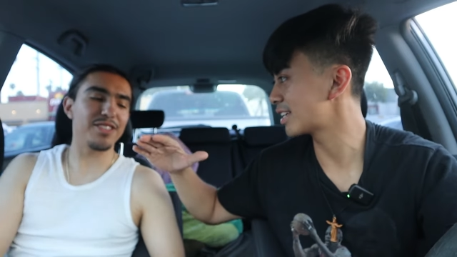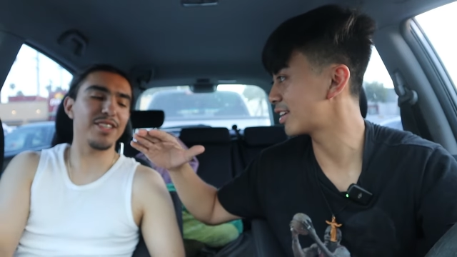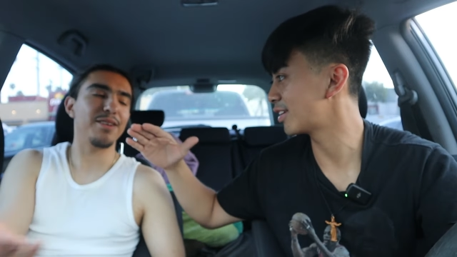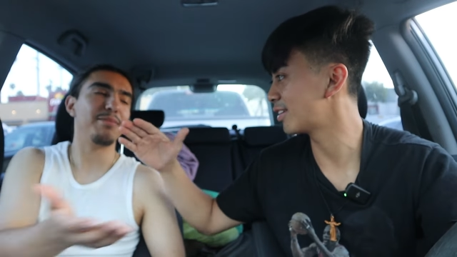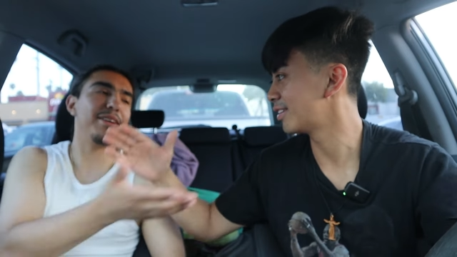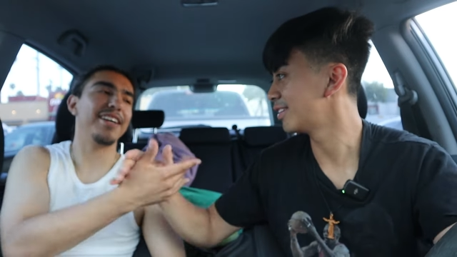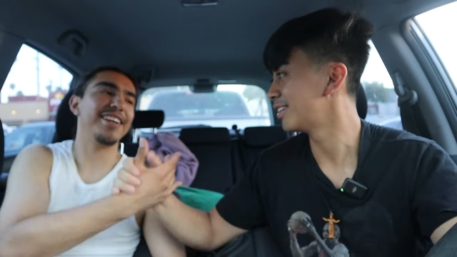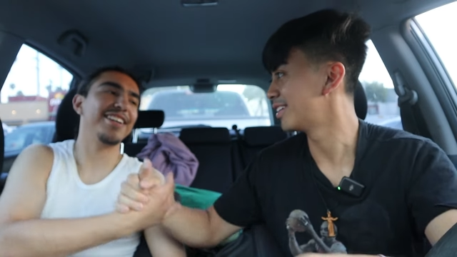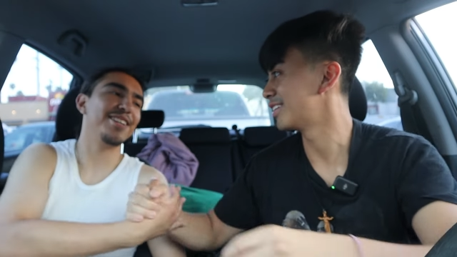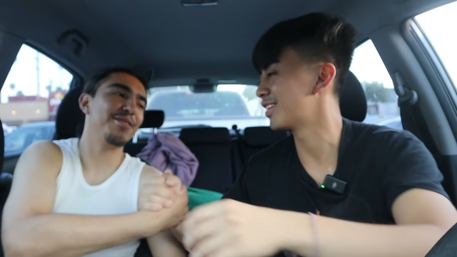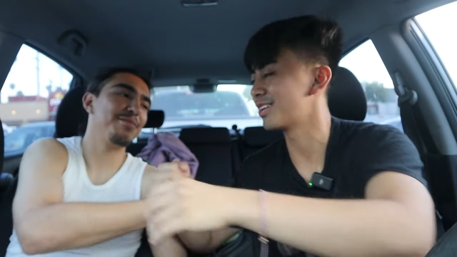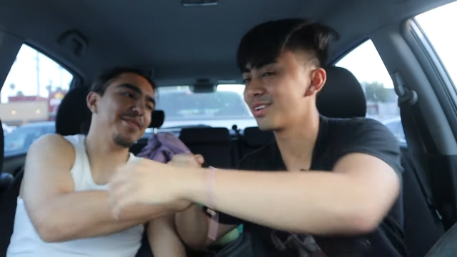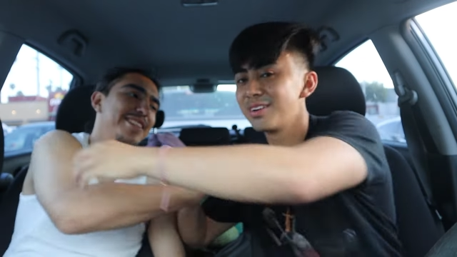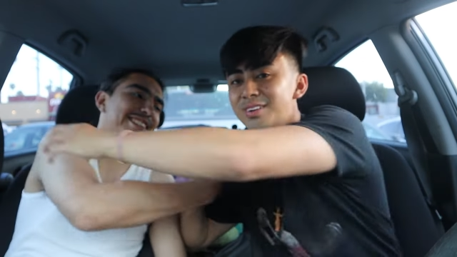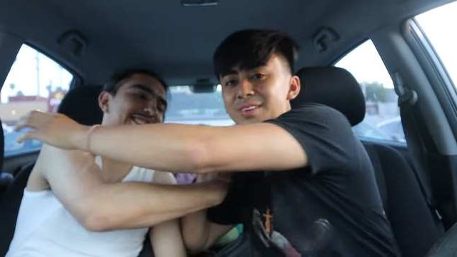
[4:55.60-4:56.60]
Speaker 1: to
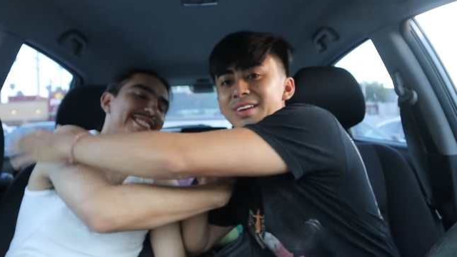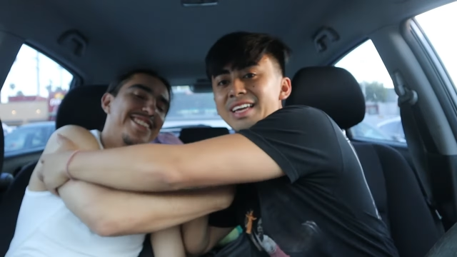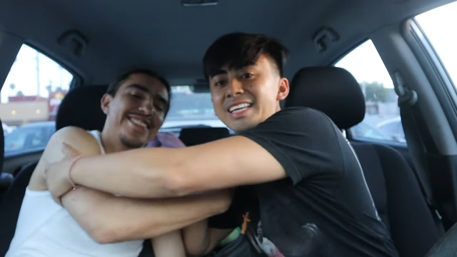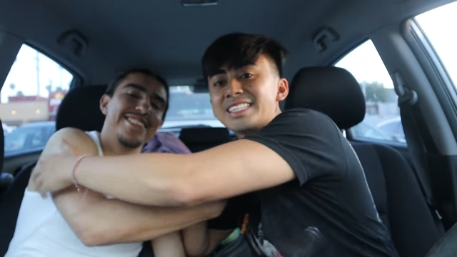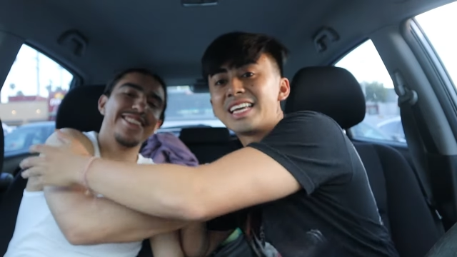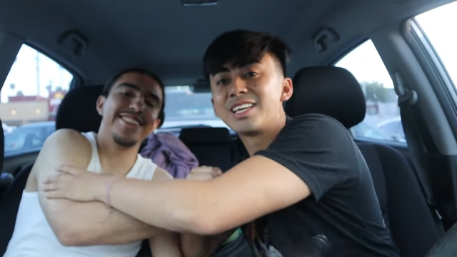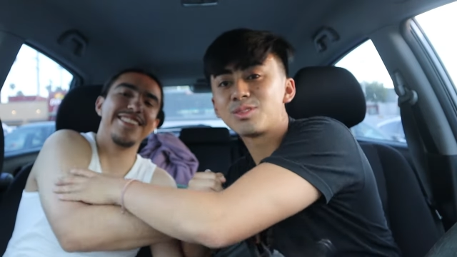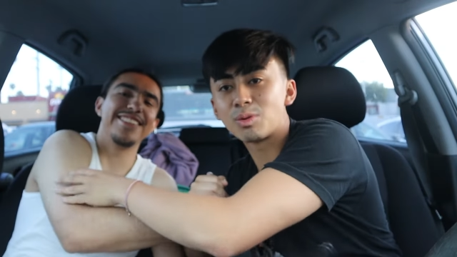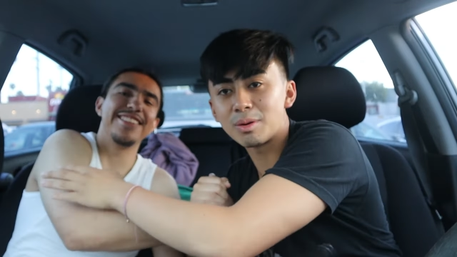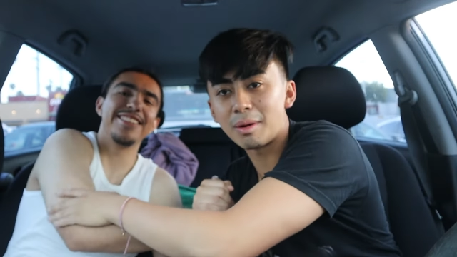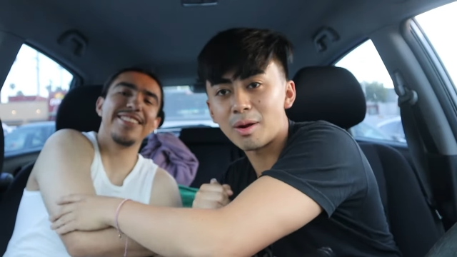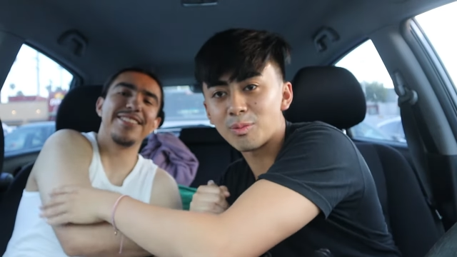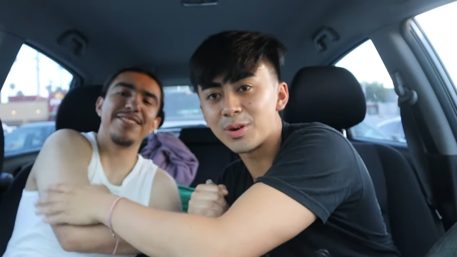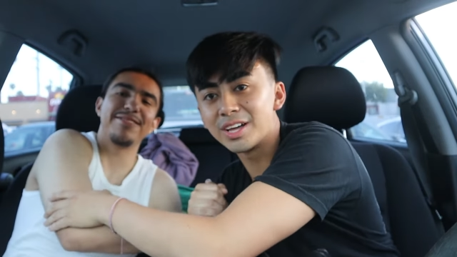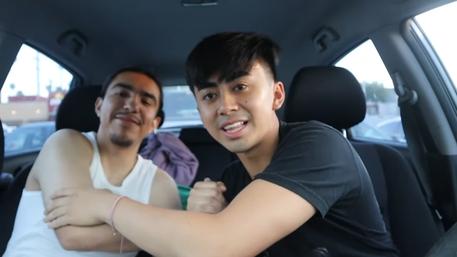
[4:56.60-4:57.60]
say he's one of my
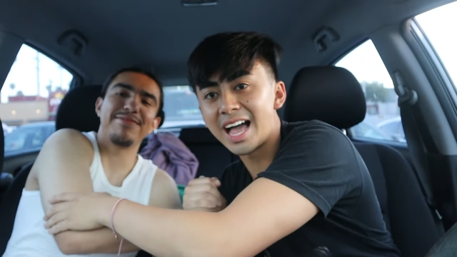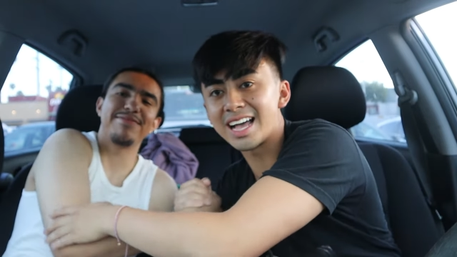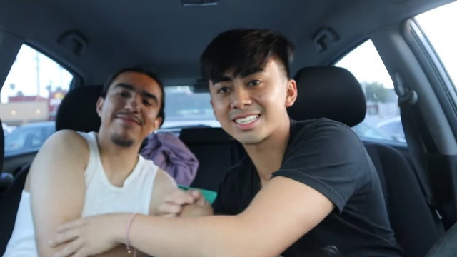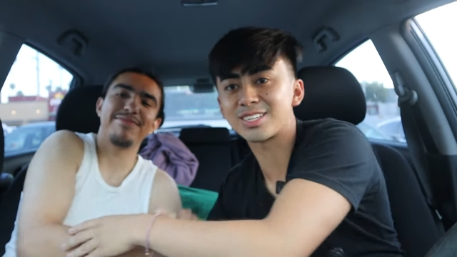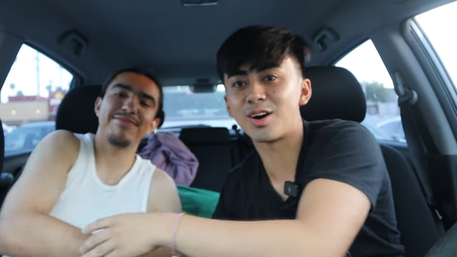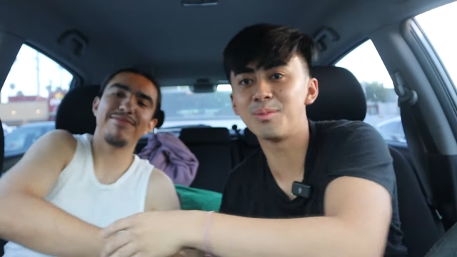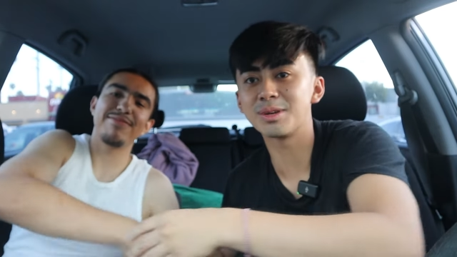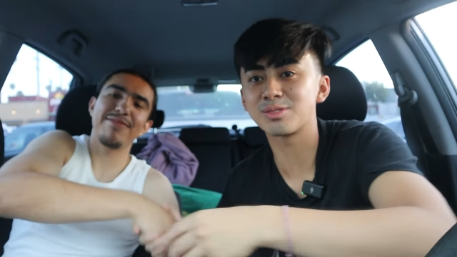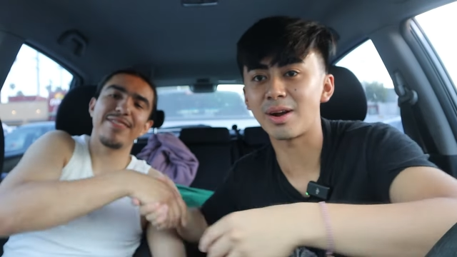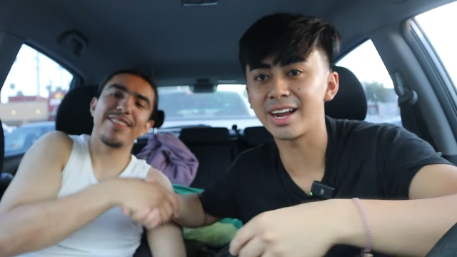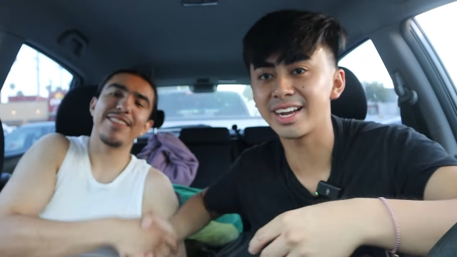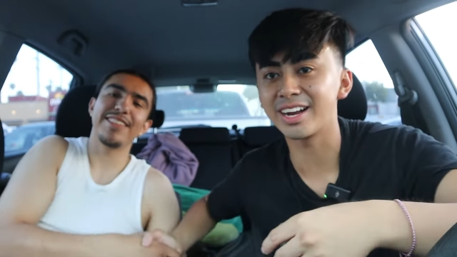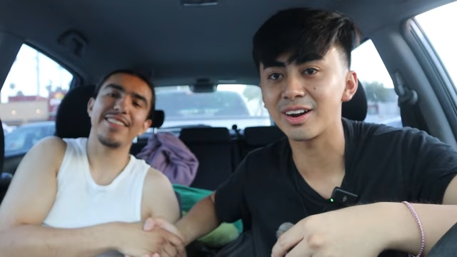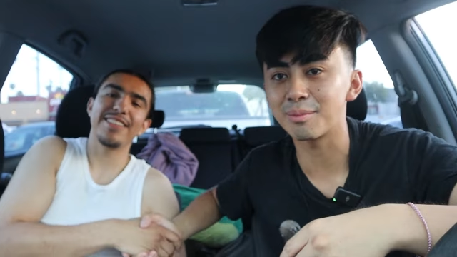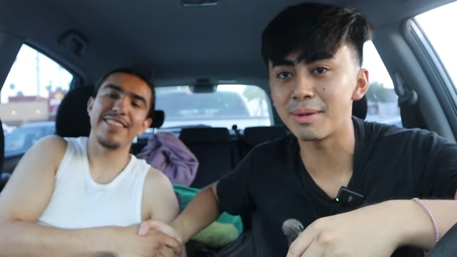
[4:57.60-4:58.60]
real ass homies right
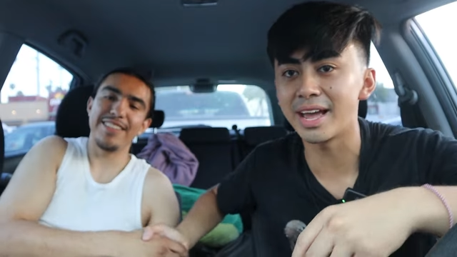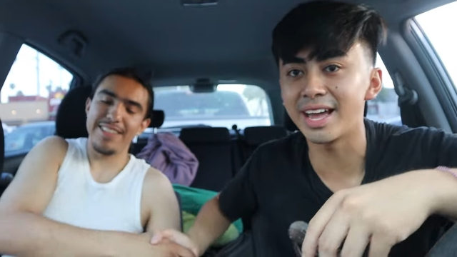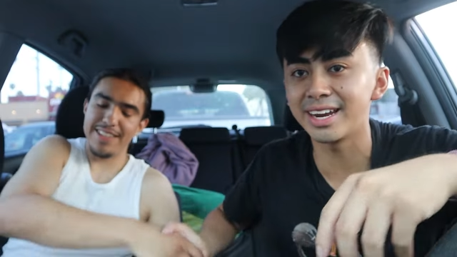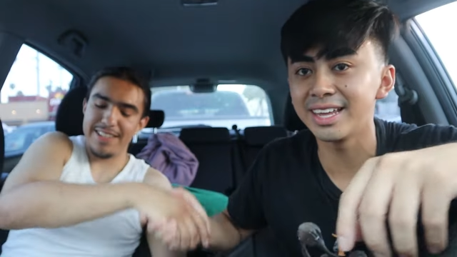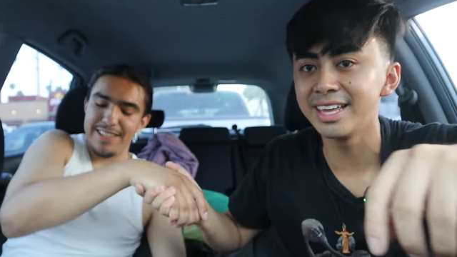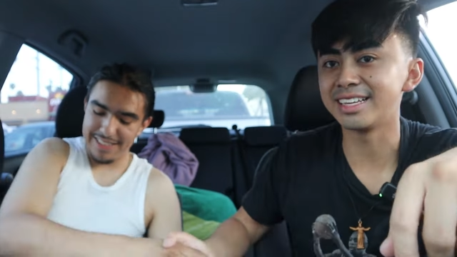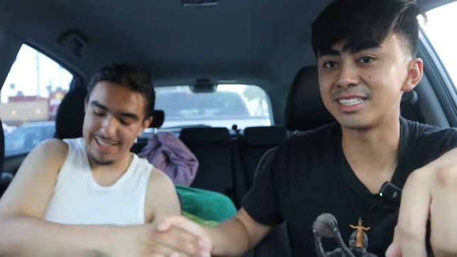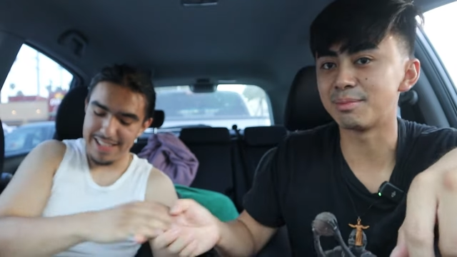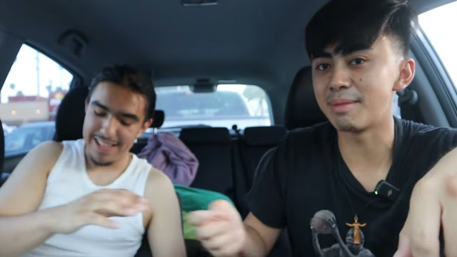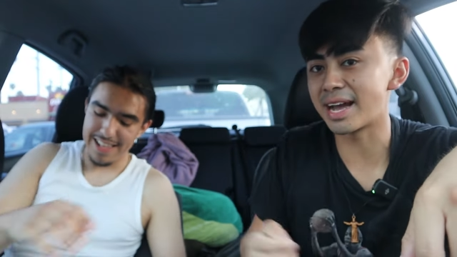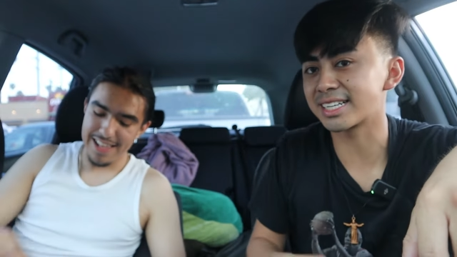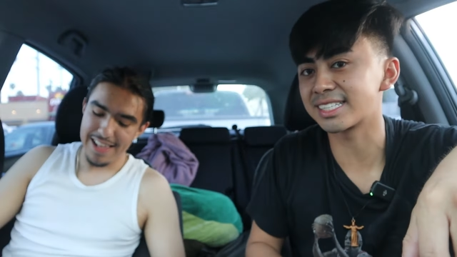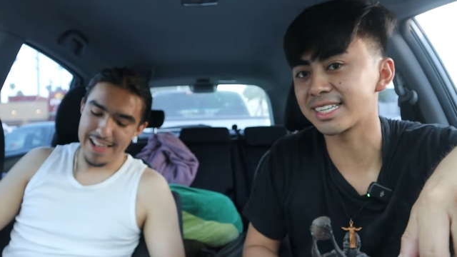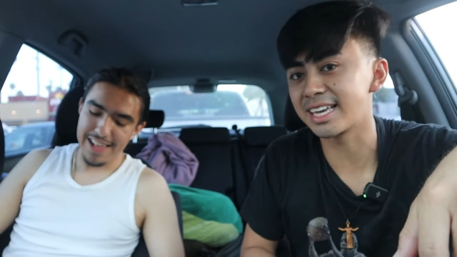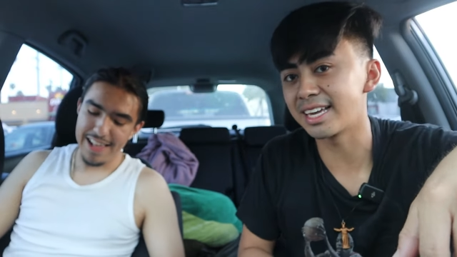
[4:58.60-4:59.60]
here, man. He's a
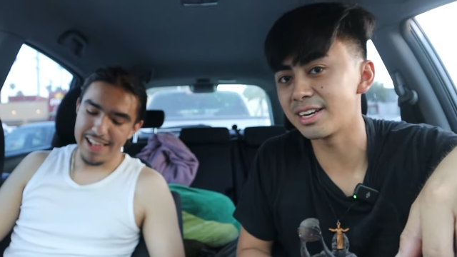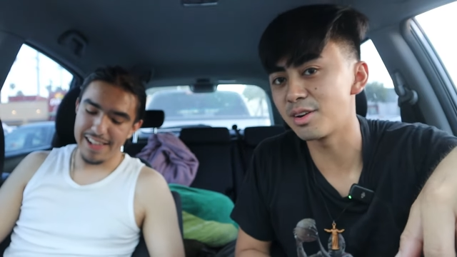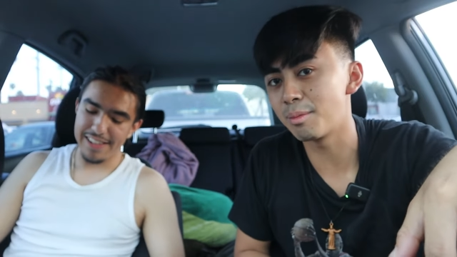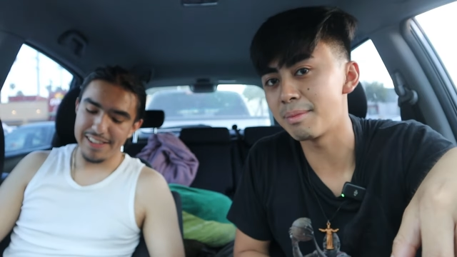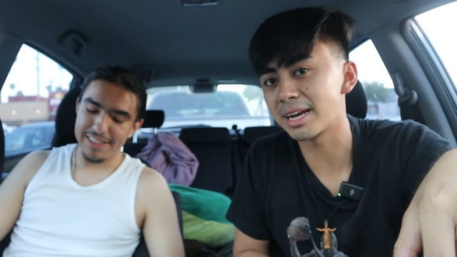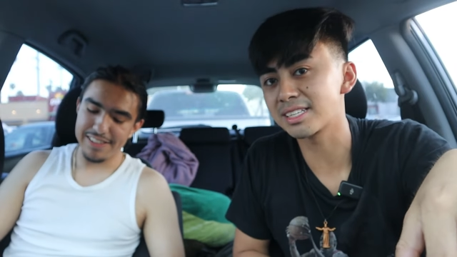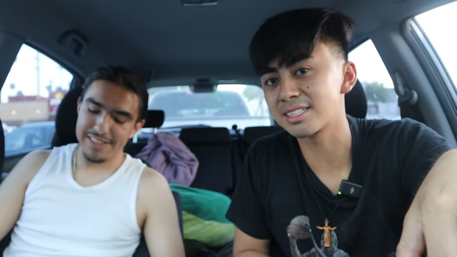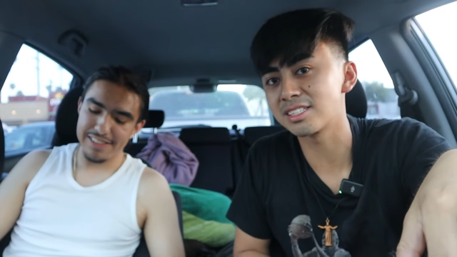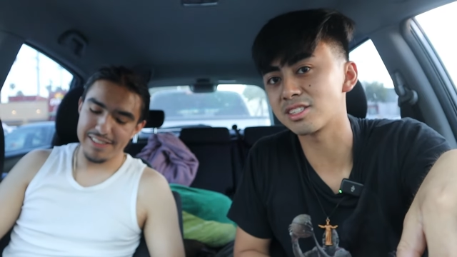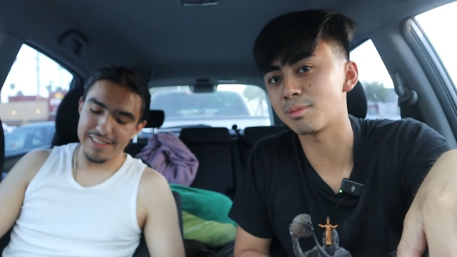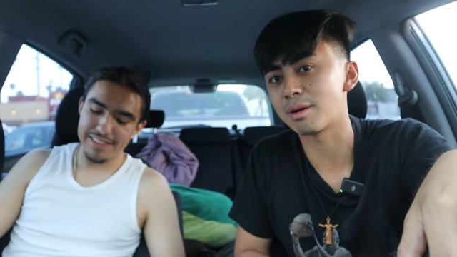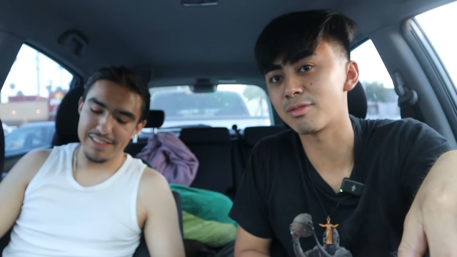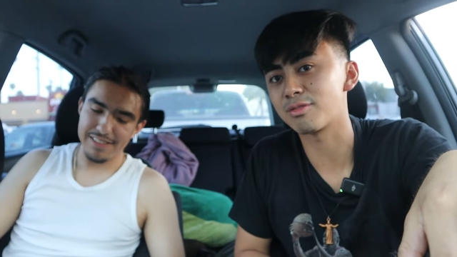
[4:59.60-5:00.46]
Mexican. You know, Mexicans are